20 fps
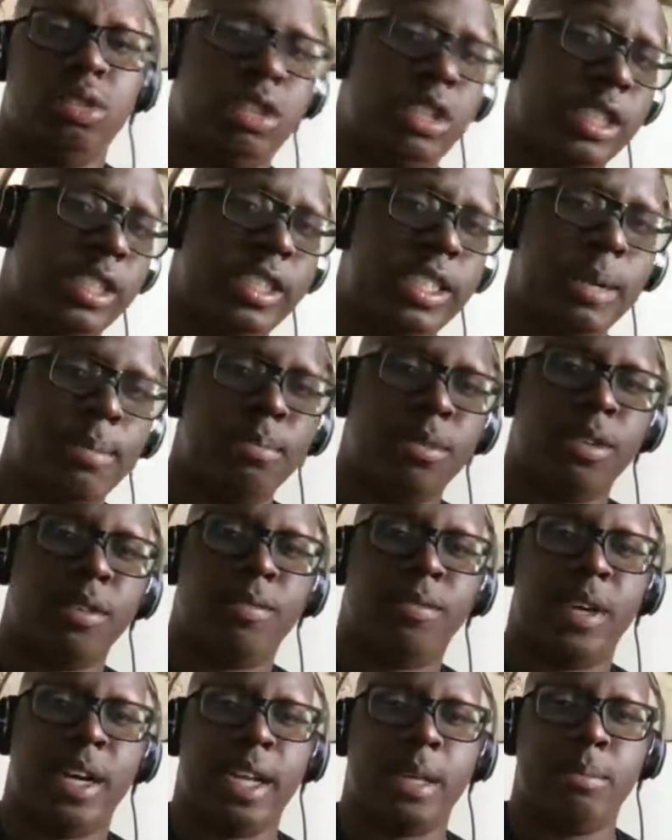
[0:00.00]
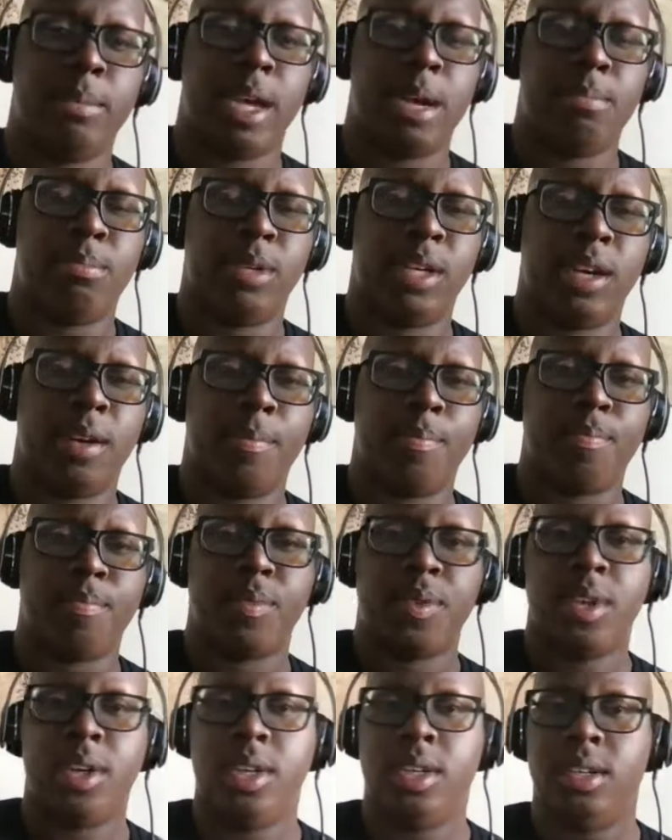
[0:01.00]
December fighting Matt Brown
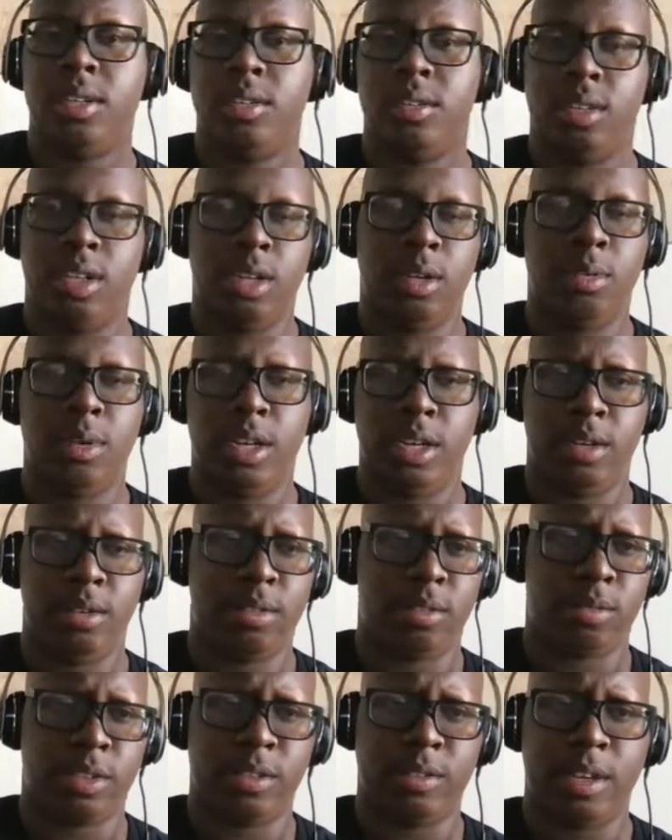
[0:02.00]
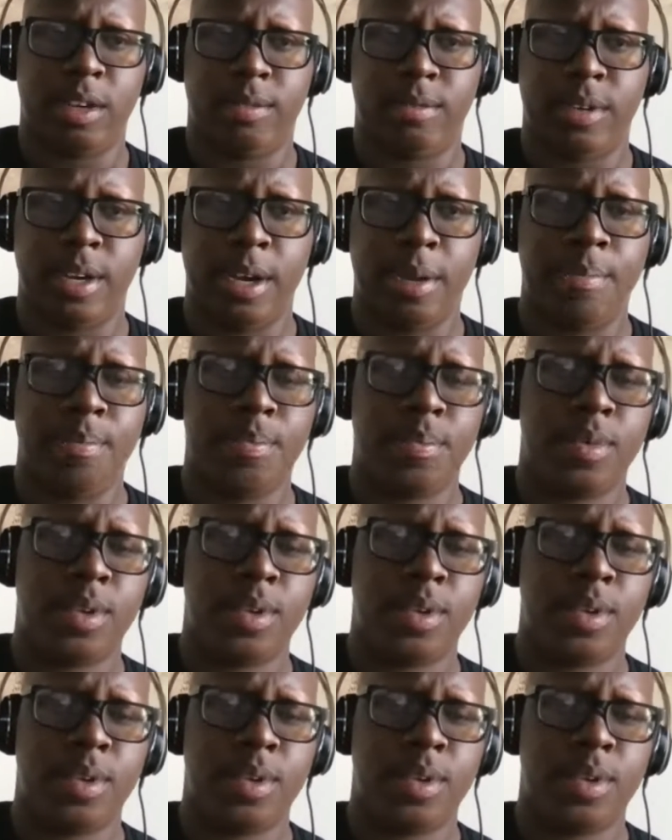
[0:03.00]
in a 3 round fight,